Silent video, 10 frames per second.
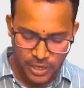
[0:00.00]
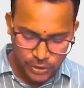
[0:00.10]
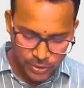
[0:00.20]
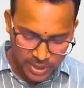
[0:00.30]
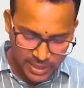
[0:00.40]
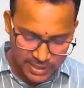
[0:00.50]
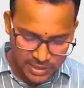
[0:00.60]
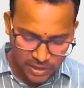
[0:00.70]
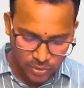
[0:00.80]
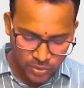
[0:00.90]
So that is
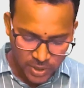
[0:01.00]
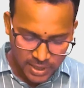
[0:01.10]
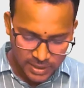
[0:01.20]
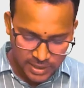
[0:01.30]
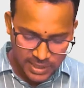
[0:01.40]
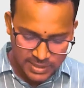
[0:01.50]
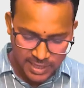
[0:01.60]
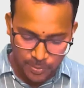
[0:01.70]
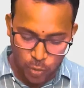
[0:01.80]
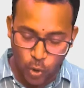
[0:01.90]
how these
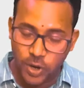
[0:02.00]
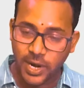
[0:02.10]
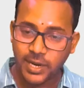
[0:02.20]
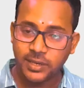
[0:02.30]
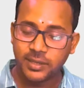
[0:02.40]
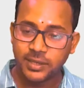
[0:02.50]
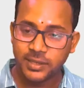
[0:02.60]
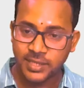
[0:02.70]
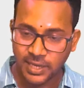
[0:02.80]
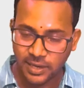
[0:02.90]
apocrine
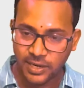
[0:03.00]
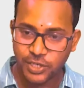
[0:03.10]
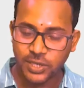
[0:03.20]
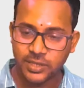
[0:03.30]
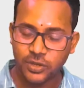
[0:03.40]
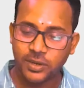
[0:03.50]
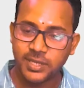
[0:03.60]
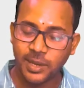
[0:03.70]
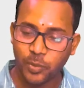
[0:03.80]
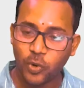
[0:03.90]
secretions or
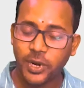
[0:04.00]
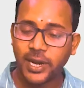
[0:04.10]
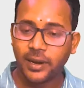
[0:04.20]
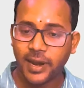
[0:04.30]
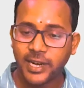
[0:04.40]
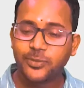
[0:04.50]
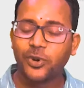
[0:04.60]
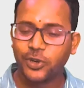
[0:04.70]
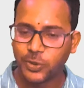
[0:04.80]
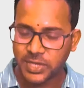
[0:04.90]
apocrine glands
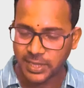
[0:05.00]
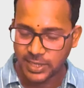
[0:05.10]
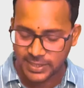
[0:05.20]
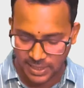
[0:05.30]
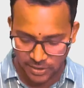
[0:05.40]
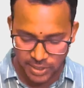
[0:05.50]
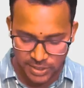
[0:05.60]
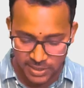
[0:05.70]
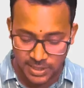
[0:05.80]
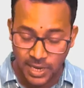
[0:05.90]
producing these
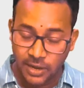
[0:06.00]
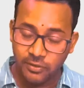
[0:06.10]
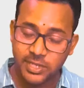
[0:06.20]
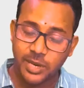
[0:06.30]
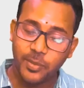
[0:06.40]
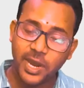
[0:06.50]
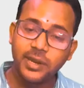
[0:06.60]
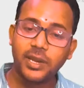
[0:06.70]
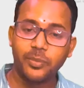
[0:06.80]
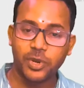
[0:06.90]
secretions, which are
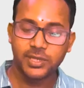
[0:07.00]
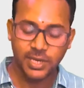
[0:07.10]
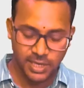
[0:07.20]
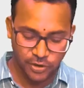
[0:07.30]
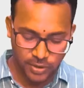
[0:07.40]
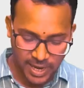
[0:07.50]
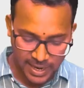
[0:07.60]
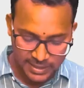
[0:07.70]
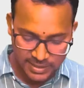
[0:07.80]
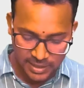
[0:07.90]
mainly present in your
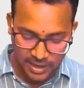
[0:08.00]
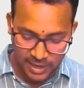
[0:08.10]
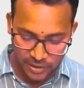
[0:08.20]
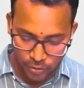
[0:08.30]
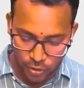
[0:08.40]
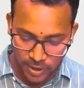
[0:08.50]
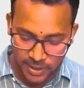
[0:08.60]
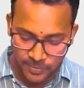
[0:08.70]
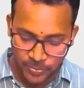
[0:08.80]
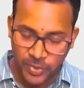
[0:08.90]
axilla and
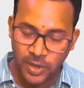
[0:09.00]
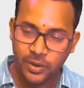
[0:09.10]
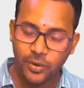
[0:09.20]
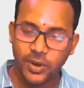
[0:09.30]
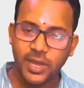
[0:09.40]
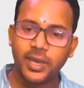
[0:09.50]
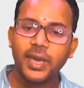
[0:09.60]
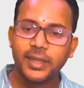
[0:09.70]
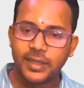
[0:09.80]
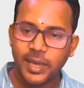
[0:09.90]
groin, okay,
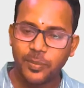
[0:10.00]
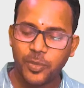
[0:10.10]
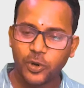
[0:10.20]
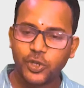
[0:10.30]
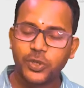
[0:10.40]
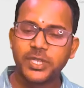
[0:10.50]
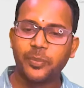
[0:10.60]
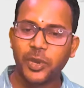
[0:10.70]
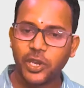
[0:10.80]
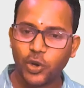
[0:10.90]
they produce a
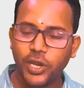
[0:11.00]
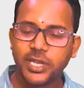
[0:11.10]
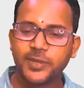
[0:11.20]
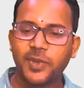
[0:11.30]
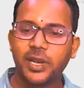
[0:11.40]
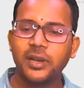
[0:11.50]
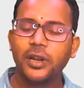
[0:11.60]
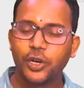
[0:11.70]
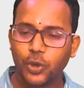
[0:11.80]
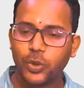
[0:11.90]
peculiar smell
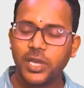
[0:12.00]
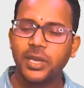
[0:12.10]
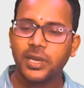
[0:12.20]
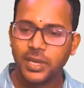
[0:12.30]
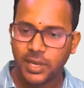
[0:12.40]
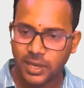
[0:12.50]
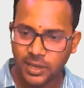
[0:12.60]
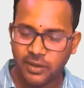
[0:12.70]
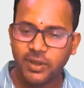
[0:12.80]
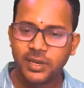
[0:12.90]
to the
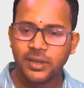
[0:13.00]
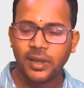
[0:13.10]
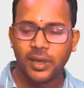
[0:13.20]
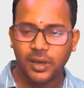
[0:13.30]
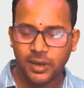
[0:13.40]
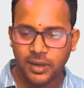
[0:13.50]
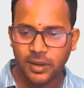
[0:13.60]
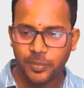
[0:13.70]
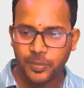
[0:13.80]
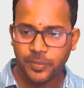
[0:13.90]
given
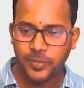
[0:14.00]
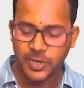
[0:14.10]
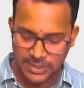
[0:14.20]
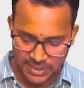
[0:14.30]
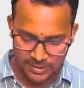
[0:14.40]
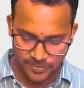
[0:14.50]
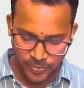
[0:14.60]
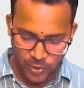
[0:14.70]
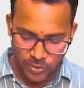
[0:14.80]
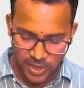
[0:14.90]
person,
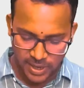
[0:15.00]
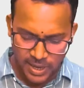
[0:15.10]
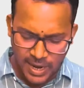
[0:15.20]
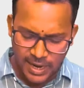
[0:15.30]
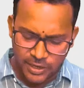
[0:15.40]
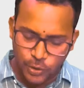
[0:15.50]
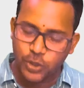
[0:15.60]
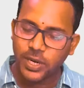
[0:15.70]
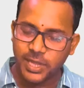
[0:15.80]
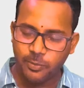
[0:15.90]
okay, and
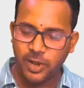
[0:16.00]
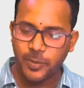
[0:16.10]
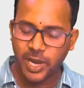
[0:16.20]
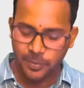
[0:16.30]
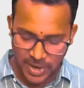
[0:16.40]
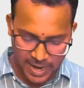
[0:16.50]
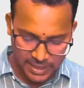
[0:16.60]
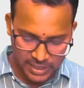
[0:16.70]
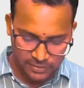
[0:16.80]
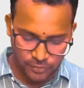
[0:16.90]
usually they will become
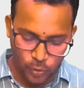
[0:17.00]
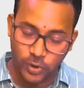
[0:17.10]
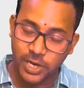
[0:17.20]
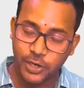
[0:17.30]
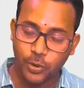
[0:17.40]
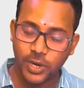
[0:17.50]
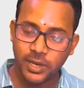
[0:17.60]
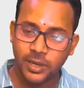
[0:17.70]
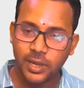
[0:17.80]
active only during